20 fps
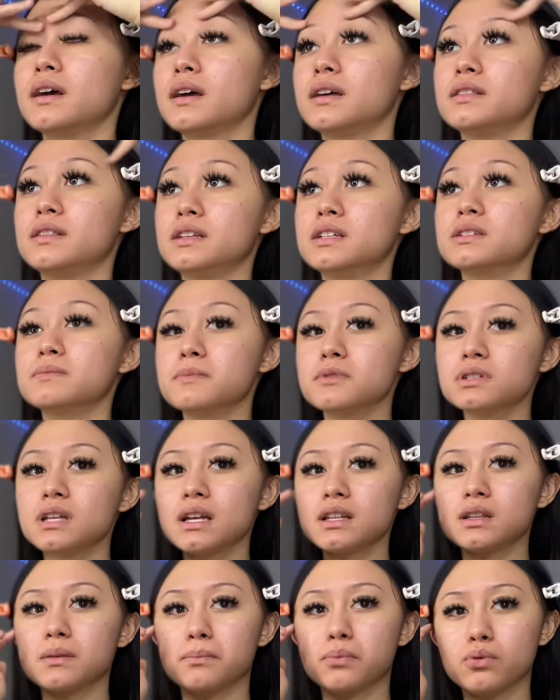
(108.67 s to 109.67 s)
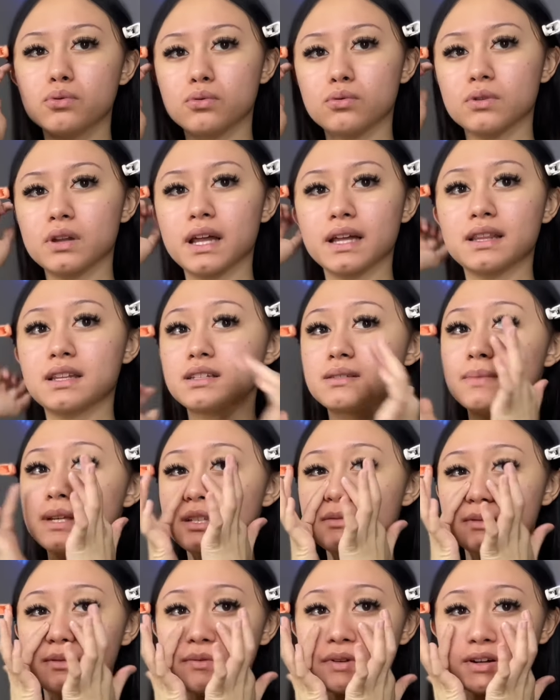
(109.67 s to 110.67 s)
This smells like the pool. Like this makes
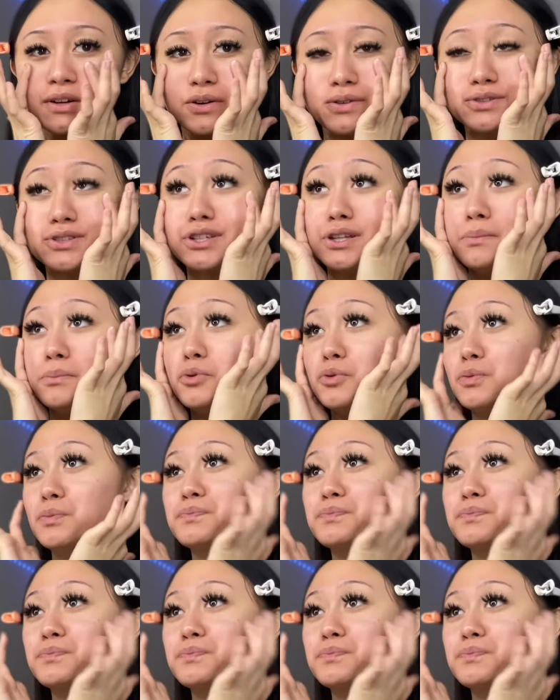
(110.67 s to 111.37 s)
me want to go to the pool.